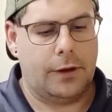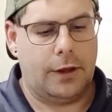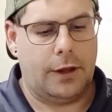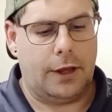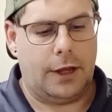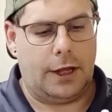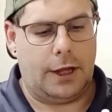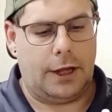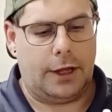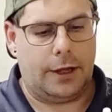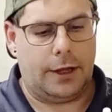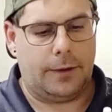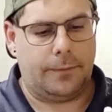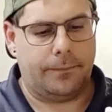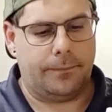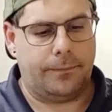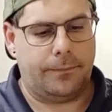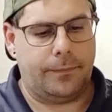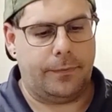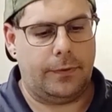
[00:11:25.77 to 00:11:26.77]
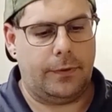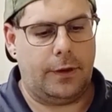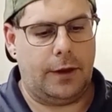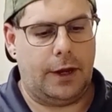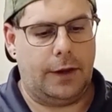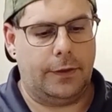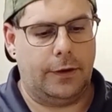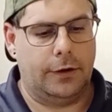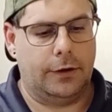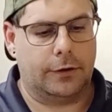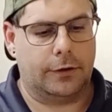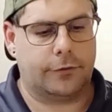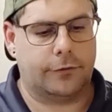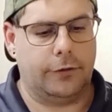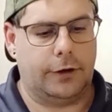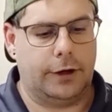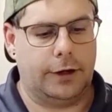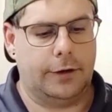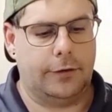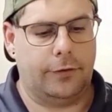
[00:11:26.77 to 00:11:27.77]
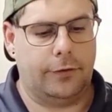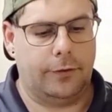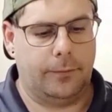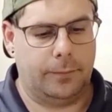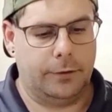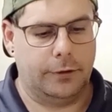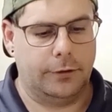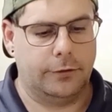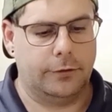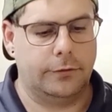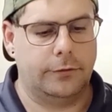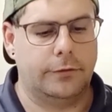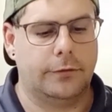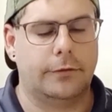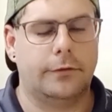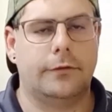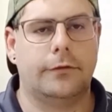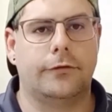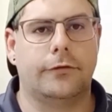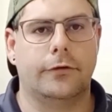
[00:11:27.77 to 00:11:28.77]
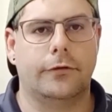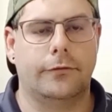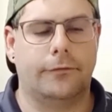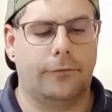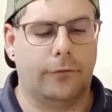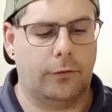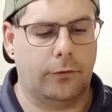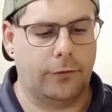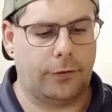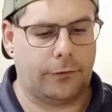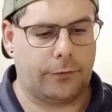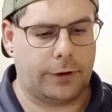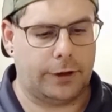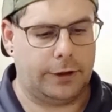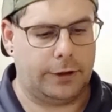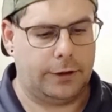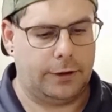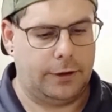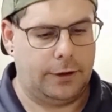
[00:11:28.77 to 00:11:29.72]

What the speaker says: and the Loctite, the blue 243.